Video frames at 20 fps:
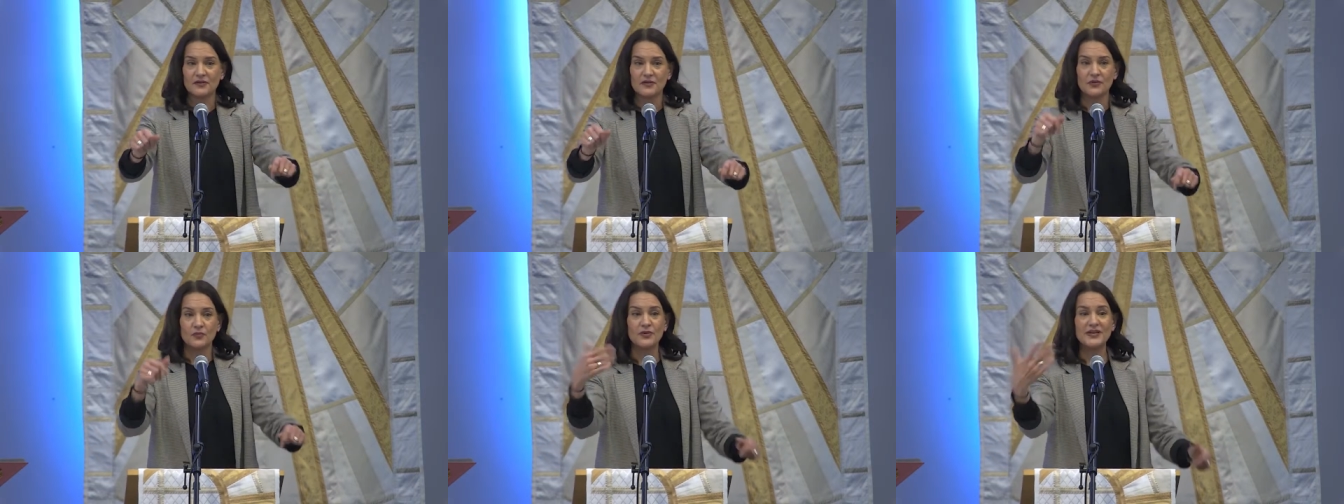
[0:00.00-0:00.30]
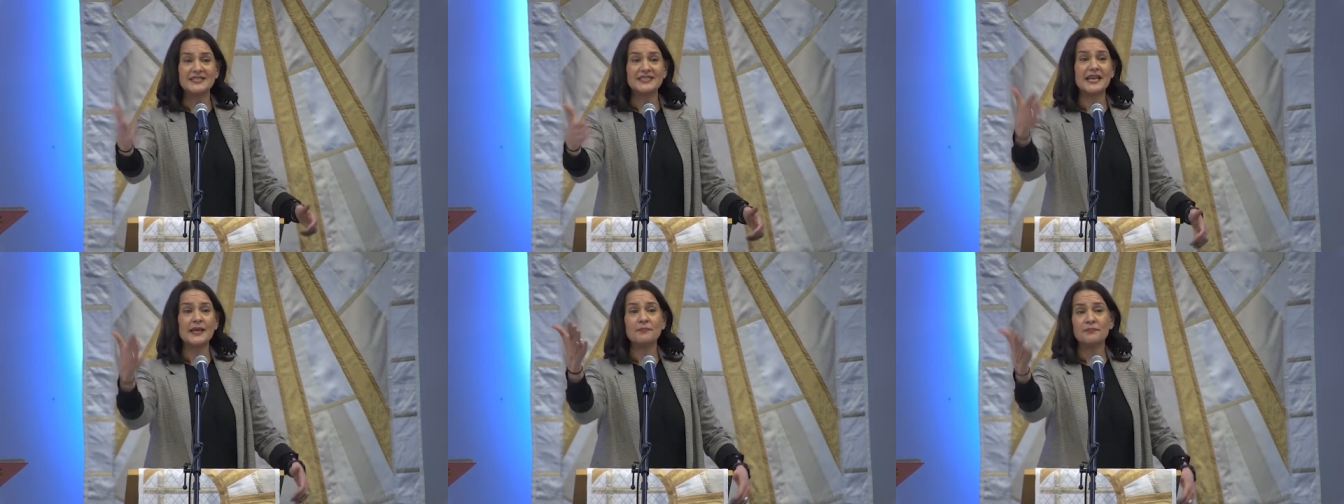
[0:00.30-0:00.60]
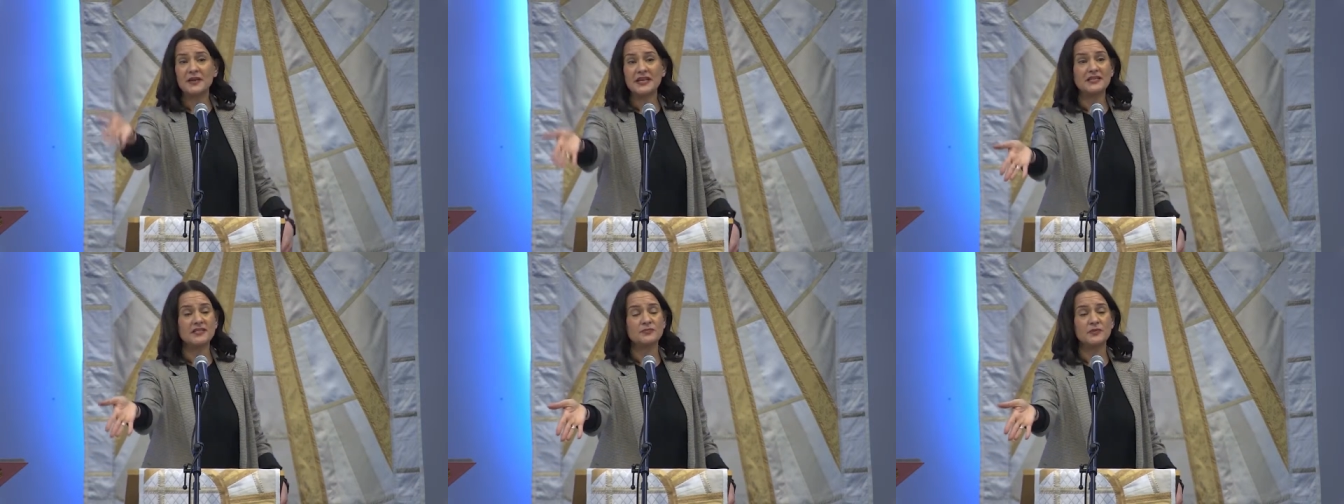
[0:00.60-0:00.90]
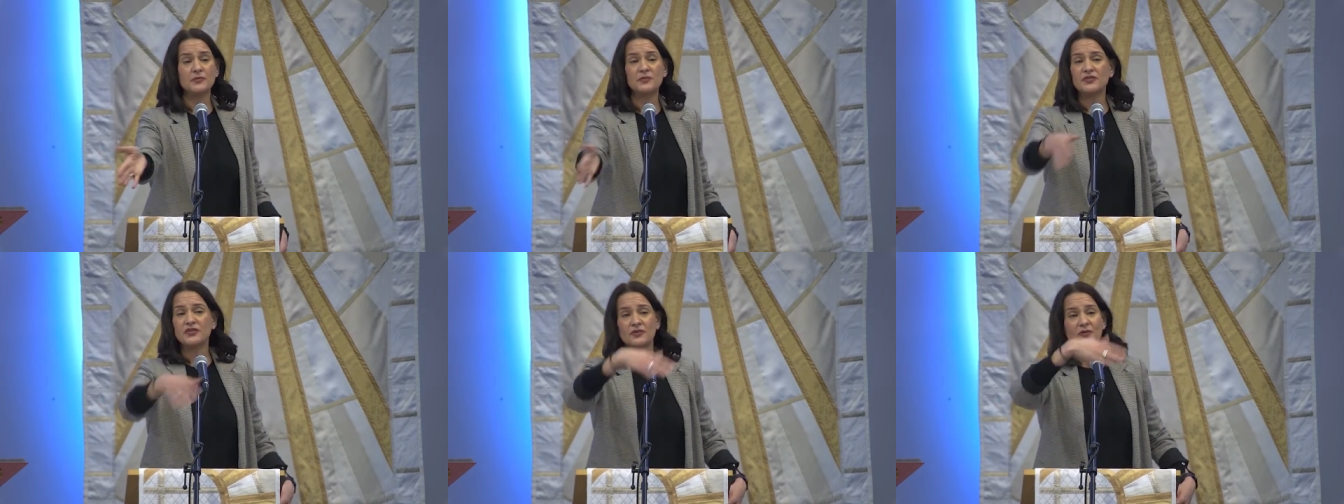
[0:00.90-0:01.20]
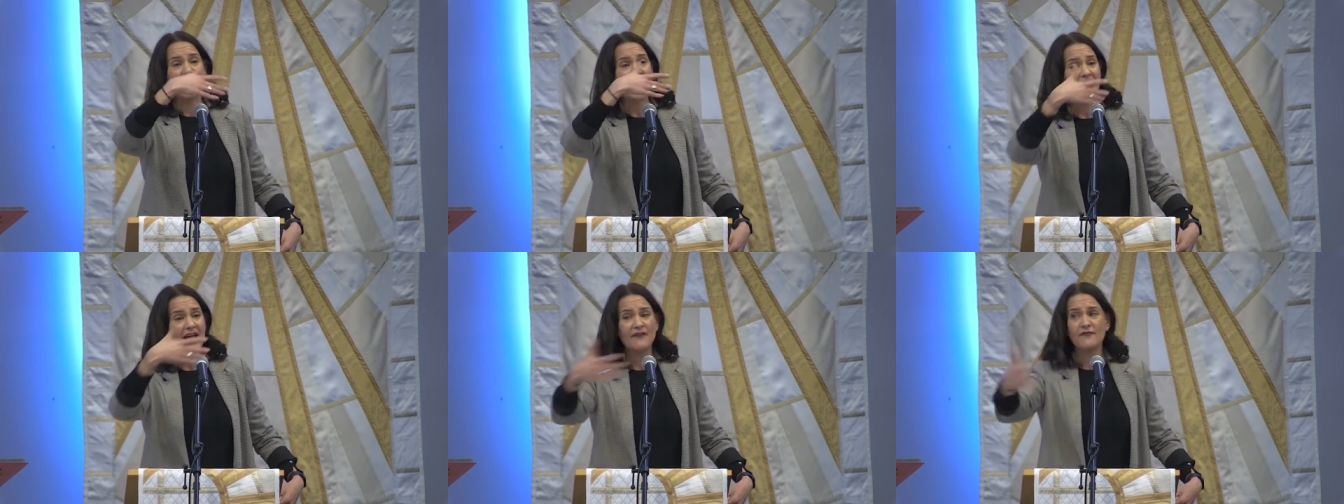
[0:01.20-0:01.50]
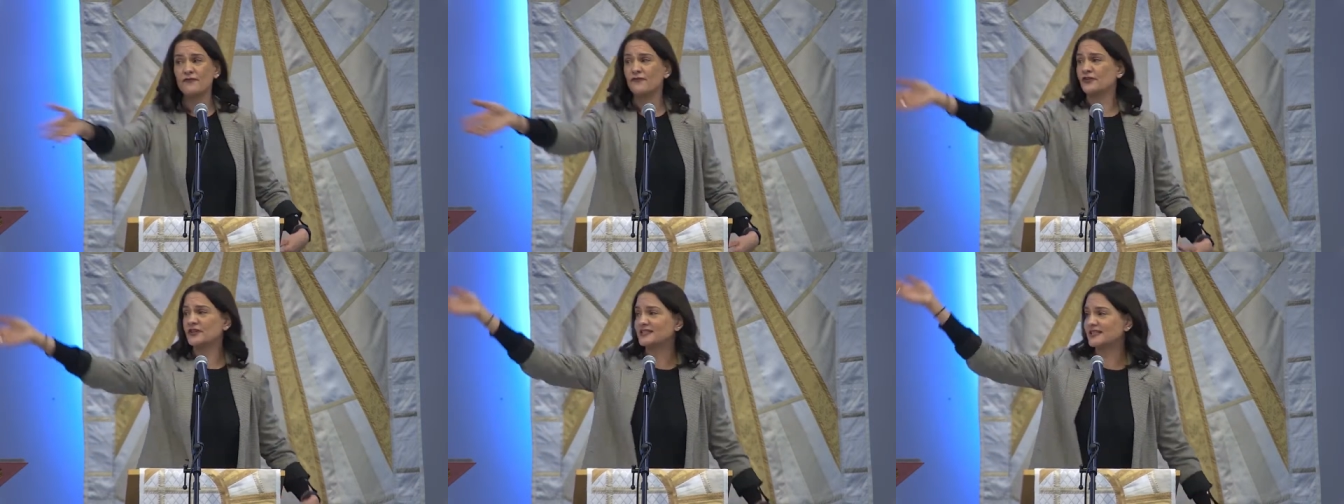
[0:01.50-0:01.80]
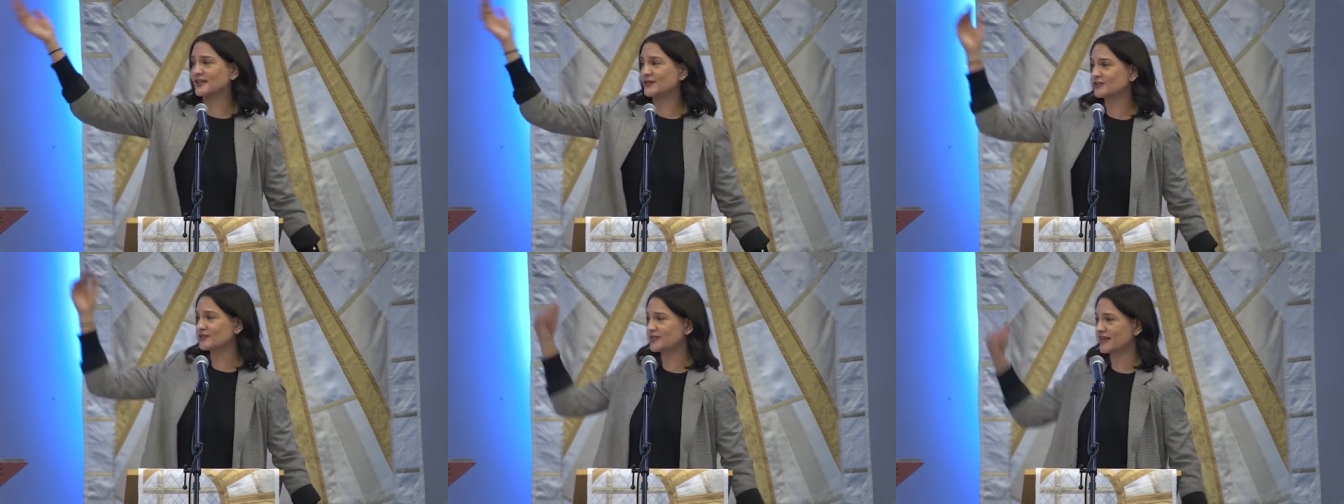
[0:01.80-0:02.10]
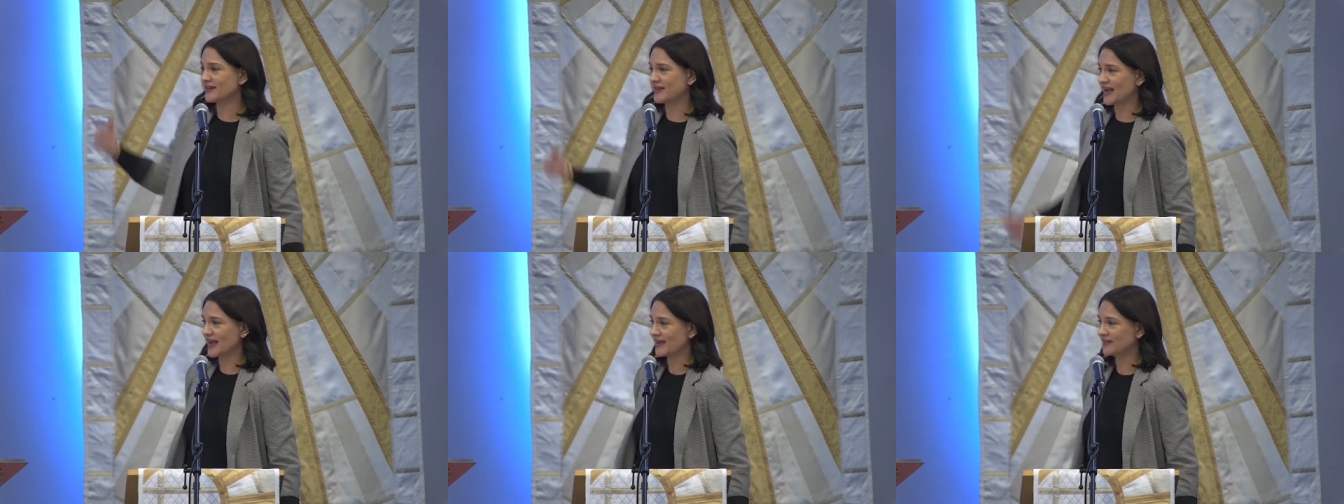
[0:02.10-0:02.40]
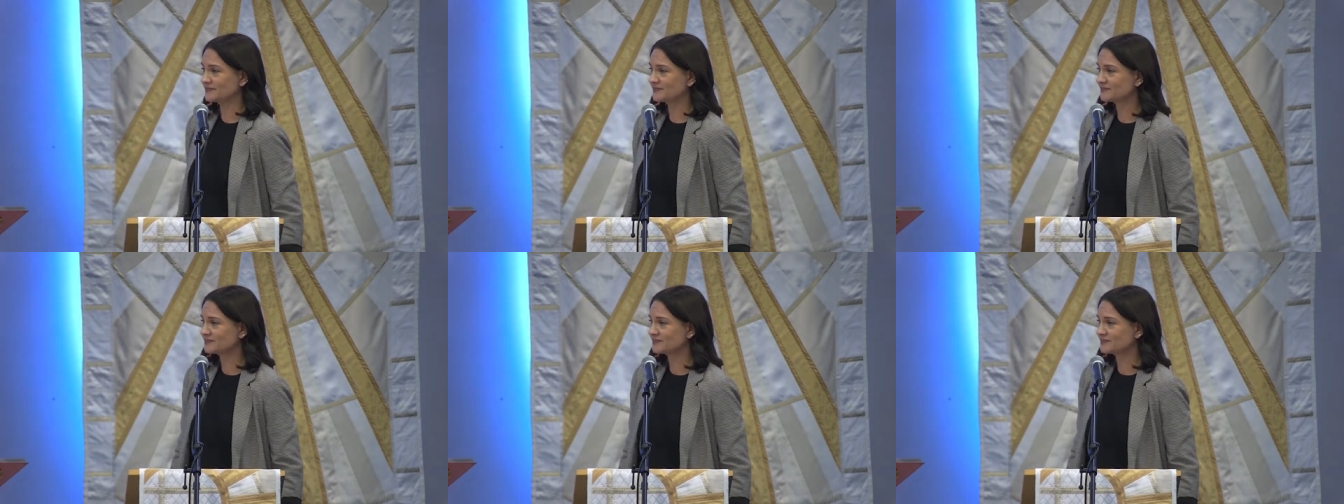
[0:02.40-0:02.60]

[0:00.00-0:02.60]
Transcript: we say peace be with you every single Sunday.